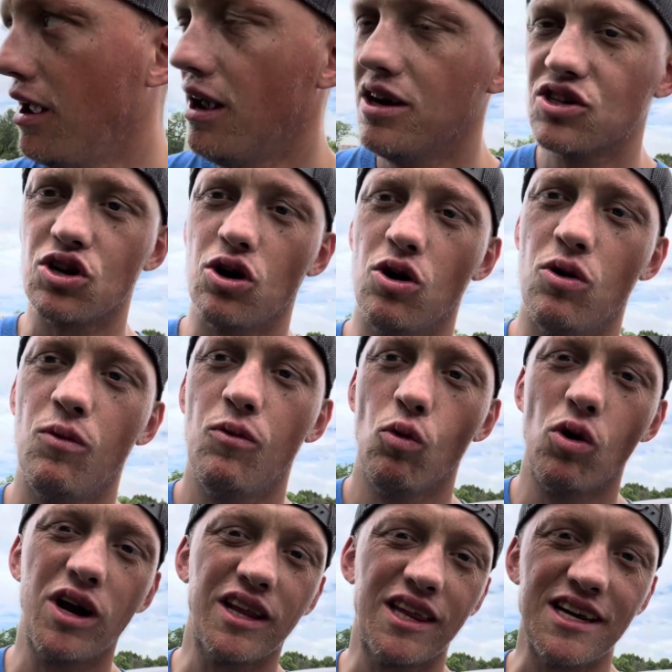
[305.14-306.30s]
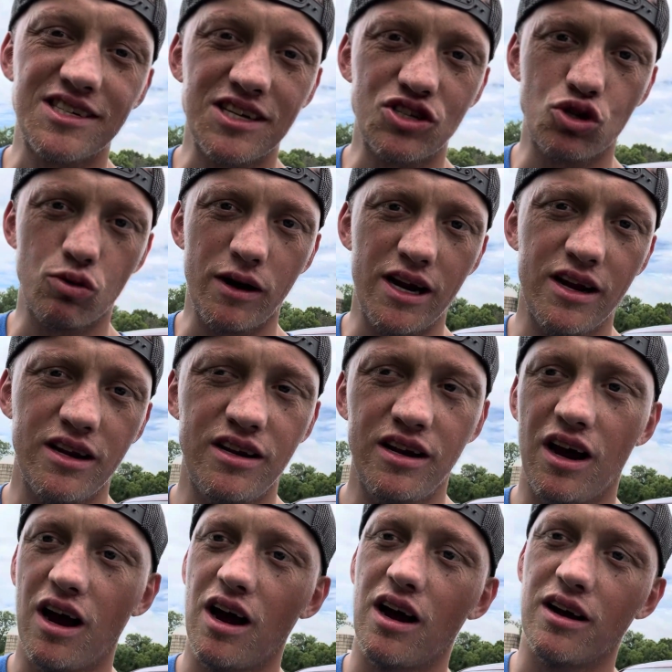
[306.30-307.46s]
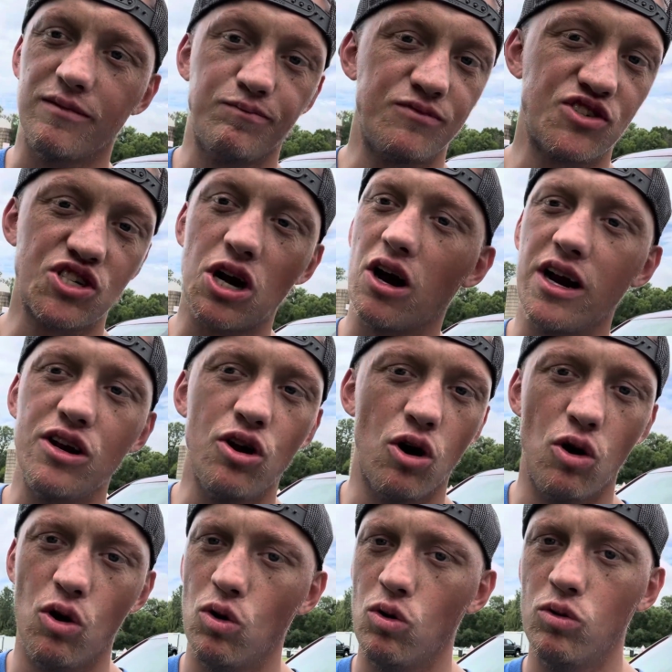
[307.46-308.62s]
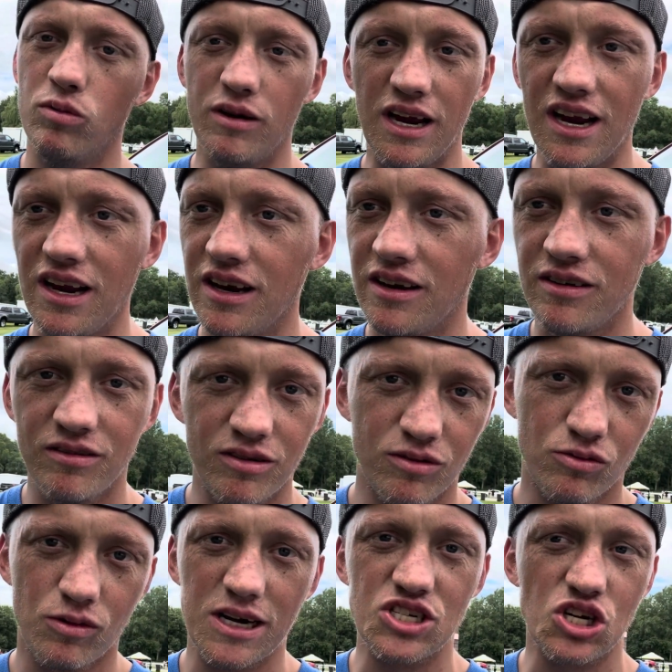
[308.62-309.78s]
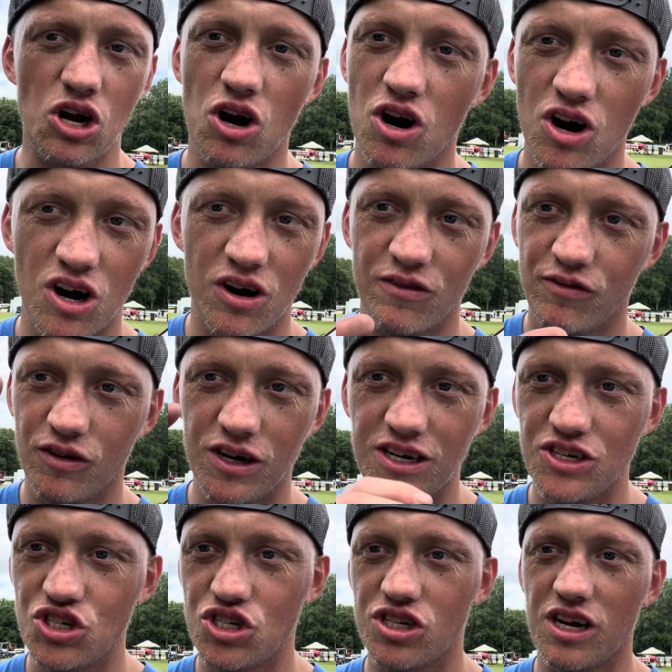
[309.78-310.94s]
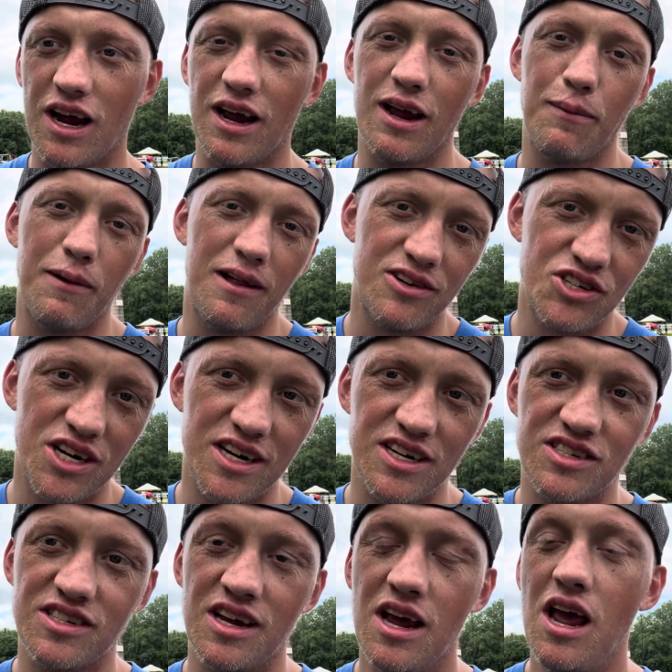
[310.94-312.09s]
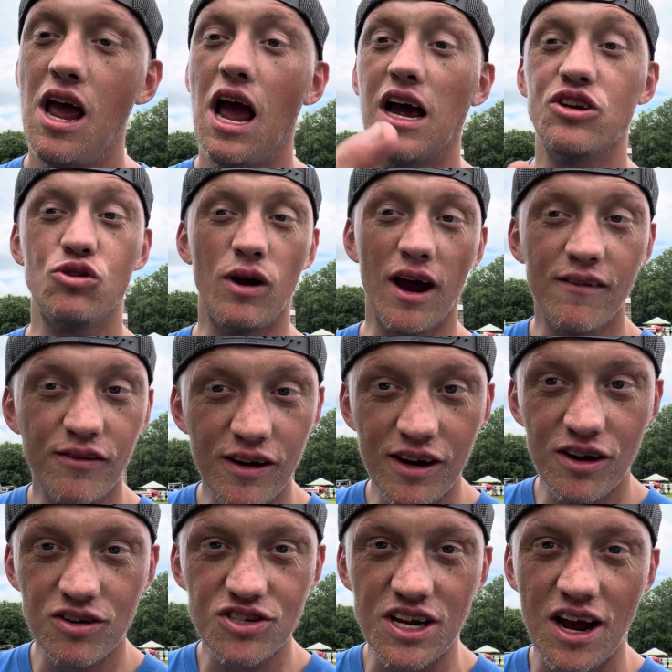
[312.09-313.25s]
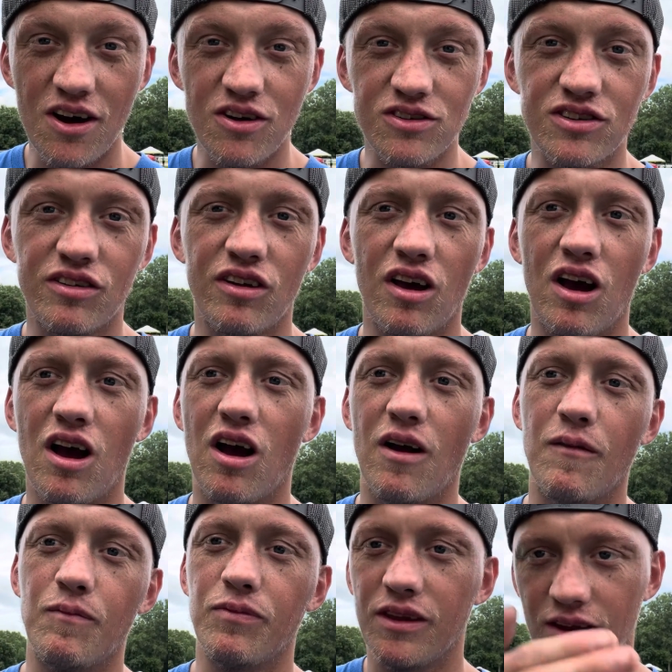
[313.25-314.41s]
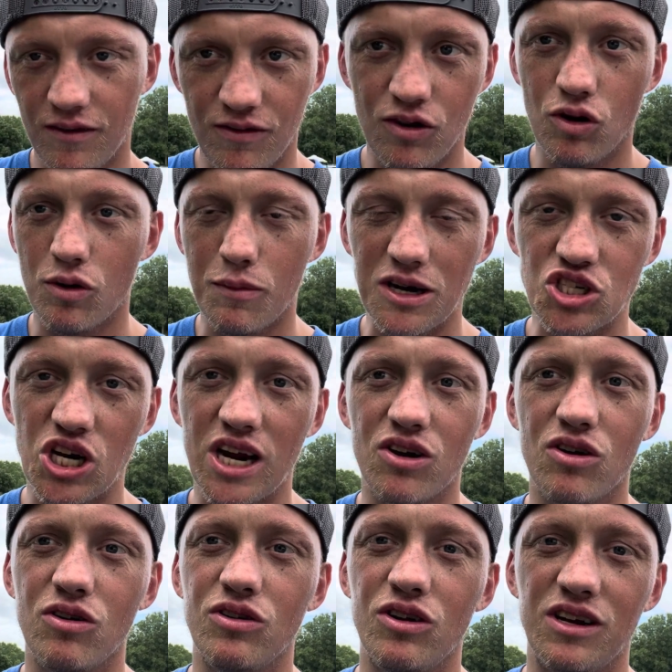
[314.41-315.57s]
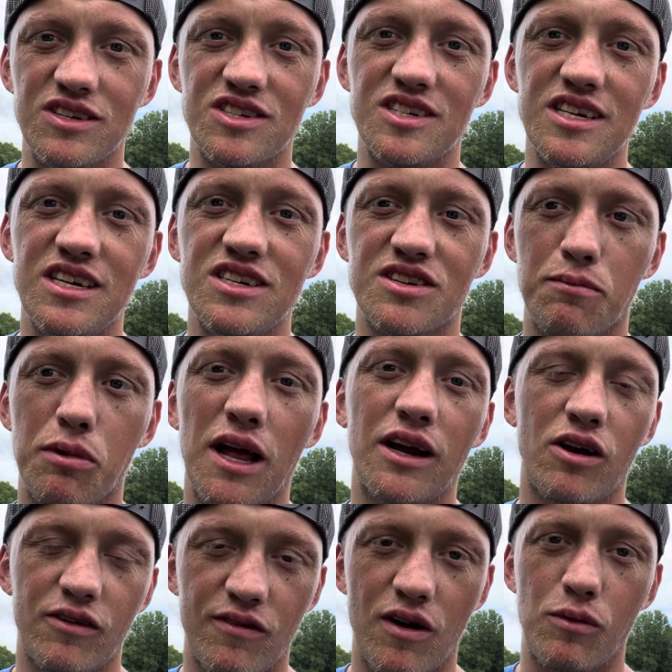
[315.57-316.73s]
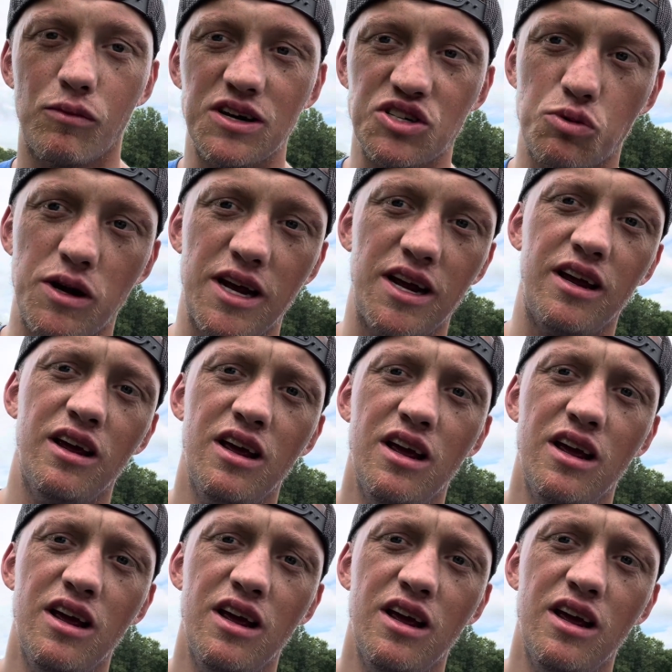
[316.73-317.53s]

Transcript: So we'll get that situated. Uh, sorry, no in race car footage. I apologize. I do have videos out. Um, if you go to my channel, you can see some Blackhawk Farm Raceway